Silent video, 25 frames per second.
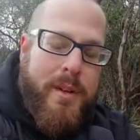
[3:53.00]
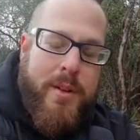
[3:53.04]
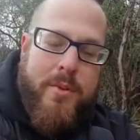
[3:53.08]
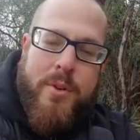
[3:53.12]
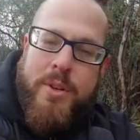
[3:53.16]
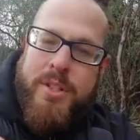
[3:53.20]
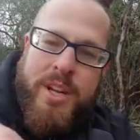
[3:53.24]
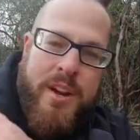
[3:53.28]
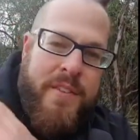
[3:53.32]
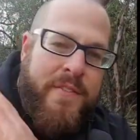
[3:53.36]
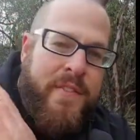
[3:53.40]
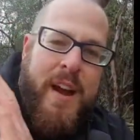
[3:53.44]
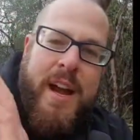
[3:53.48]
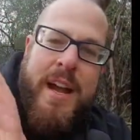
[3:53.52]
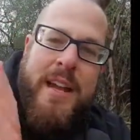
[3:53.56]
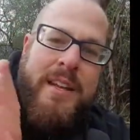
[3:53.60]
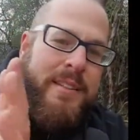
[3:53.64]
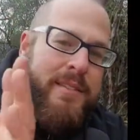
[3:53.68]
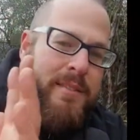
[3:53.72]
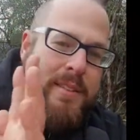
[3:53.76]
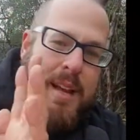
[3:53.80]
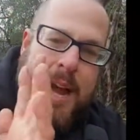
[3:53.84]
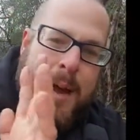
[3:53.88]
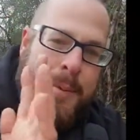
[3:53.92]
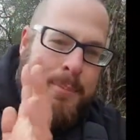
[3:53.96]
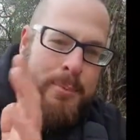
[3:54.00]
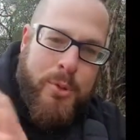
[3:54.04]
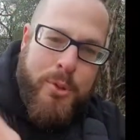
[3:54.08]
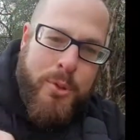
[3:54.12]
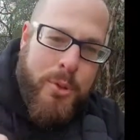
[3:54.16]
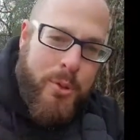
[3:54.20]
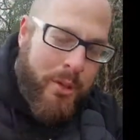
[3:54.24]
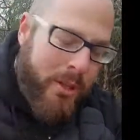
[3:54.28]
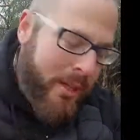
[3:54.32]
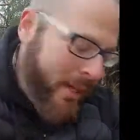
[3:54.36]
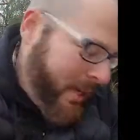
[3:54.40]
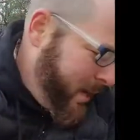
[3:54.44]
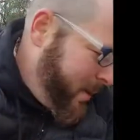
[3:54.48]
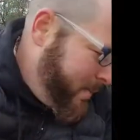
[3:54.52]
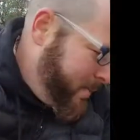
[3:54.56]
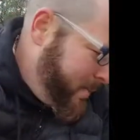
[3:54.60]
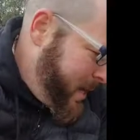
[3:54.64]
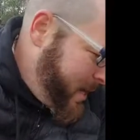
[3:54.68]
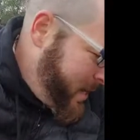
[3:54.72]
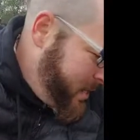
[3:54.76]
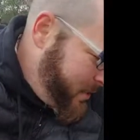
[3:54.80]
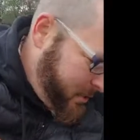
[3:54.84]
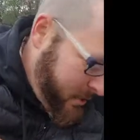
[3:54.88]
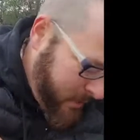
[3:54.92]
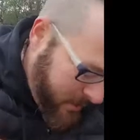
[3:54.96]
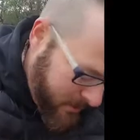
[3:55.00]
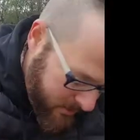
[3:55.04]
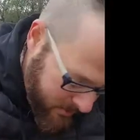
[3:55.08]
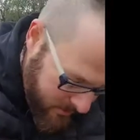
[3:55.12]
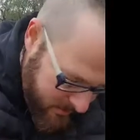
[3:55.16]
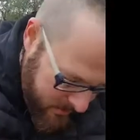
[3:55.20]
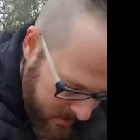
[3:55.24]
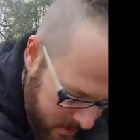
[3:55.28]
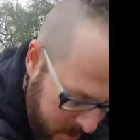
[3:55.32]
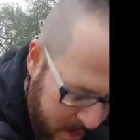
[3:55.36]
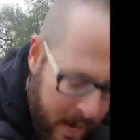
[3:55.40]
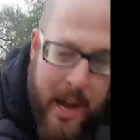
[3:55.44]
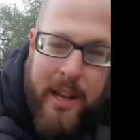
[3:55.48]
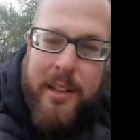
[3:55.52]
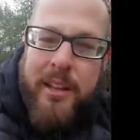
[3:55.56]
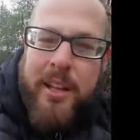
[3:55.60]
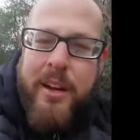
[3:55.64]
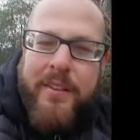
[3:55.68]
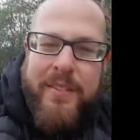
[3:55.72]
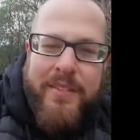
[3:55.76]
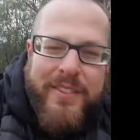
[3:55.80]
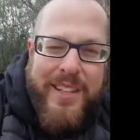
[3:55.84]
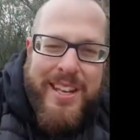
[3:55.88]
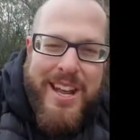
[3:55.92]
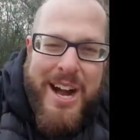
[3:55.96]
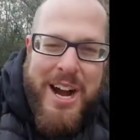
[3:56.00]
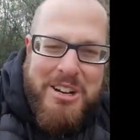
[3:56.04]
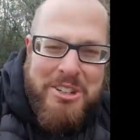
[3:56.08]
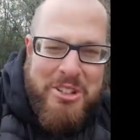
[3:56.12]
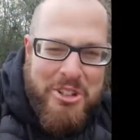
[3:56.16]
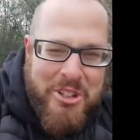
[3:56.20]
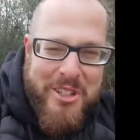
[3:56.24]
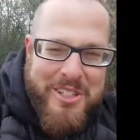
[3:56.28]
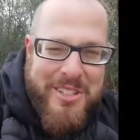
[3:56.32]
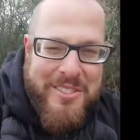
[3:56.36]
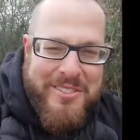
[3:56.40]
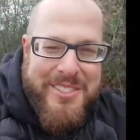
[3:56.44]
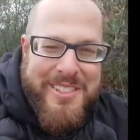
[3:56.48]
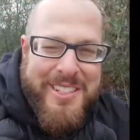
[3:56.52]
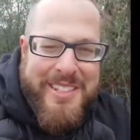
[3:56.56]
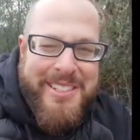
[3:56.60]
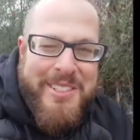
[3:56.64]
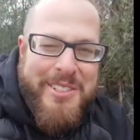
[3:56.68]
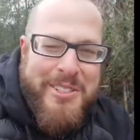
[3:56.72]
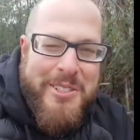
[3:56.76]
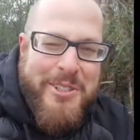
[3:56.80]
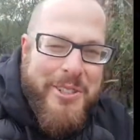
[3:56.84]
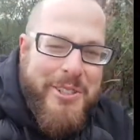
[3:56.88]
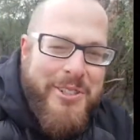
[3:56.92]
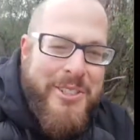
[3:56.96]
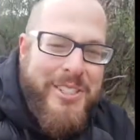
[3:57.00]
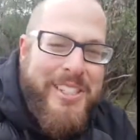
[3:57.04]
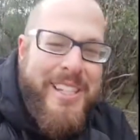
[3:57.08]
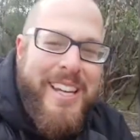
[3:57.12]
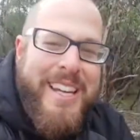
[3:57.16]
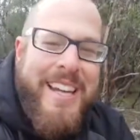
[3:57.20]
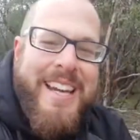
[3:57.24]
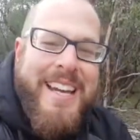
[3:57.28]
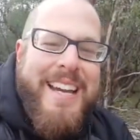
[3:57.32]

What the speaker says: which I find absolutely amazing. I love the doctrine of signatures.